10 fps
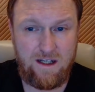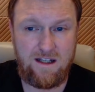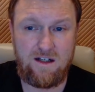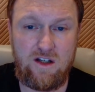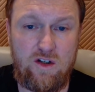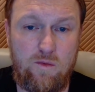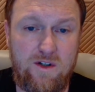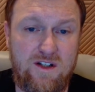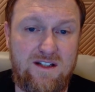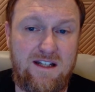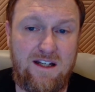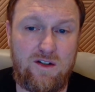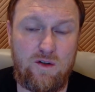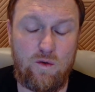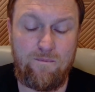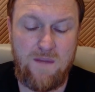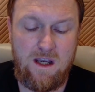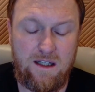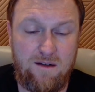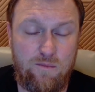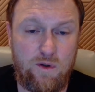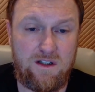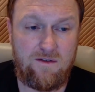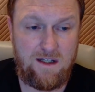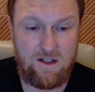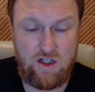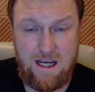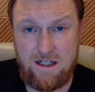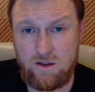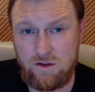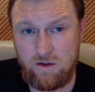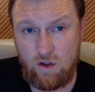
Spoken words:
and you would just need to input the channel,